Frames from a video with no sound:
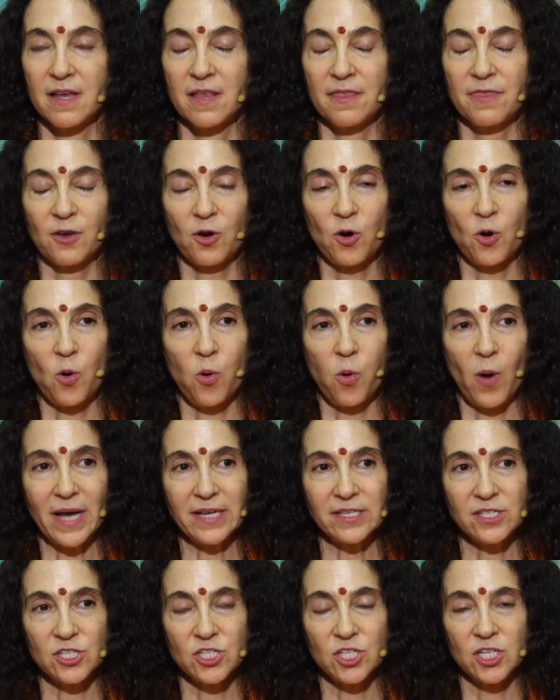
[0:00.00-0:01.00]
The
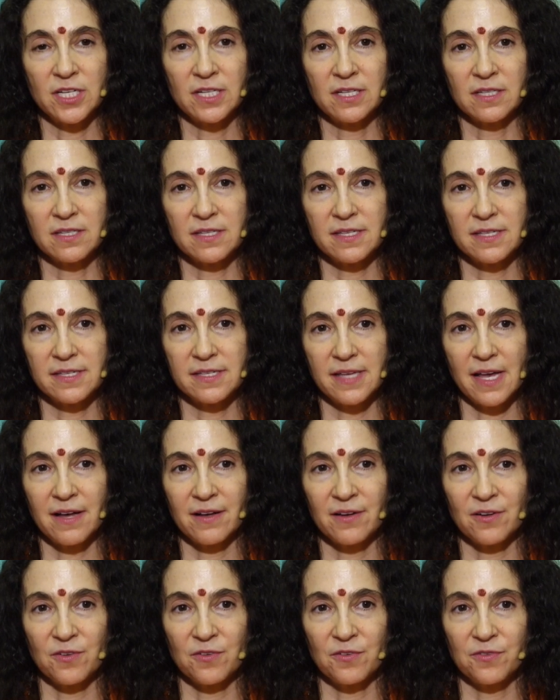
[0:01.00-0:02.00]
question
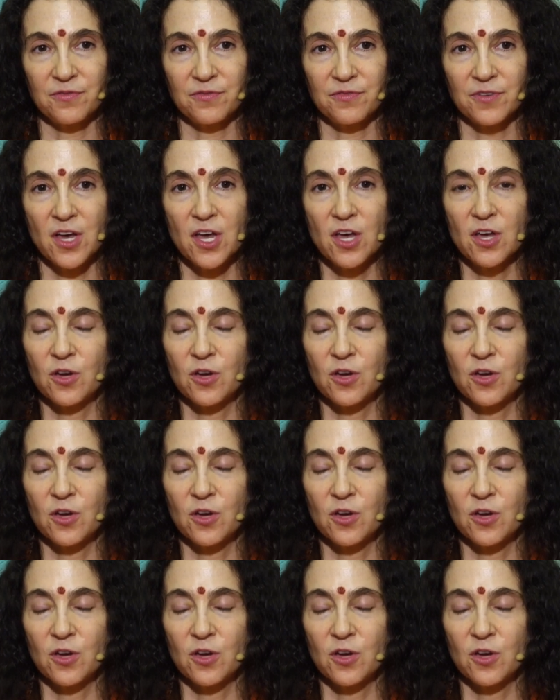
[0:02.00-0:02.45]
itself